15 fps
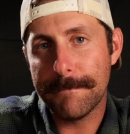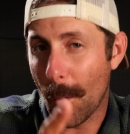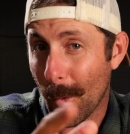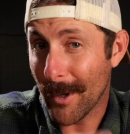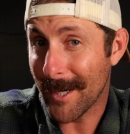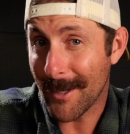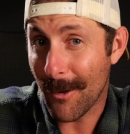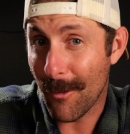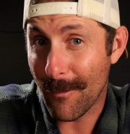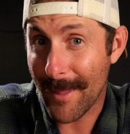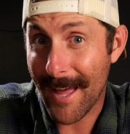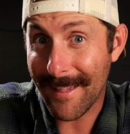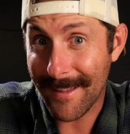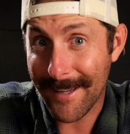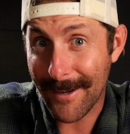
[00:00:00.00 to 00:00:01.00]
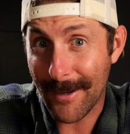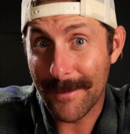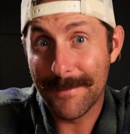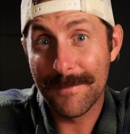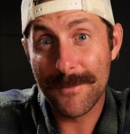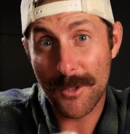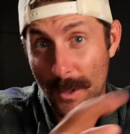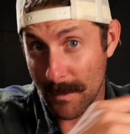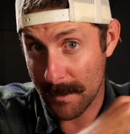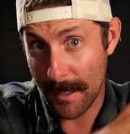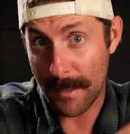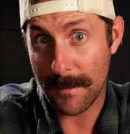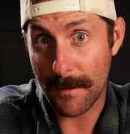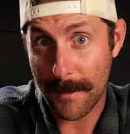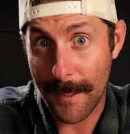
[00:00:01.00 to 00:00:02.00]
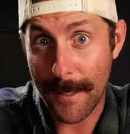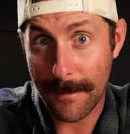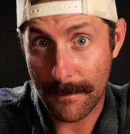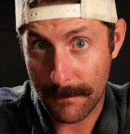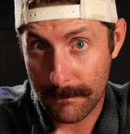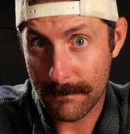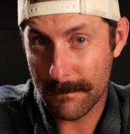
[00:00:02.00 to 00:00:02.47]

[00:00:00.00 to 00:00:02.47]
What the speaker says: but we're gonna go over that later, so stay till the end.